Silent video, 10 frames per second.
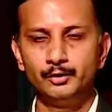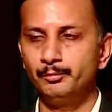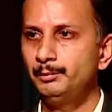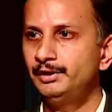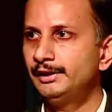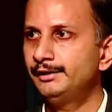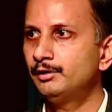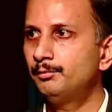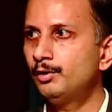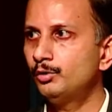Maybe think
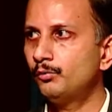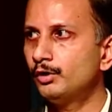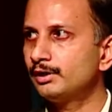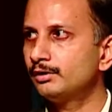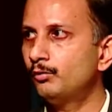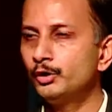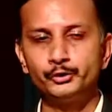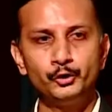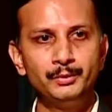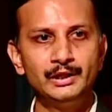about what
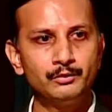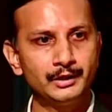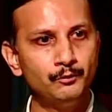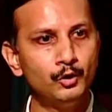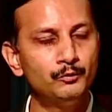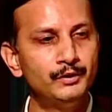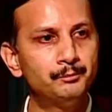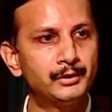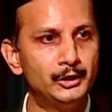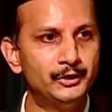should be our evolving
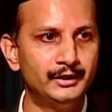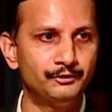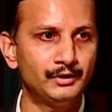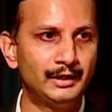priorities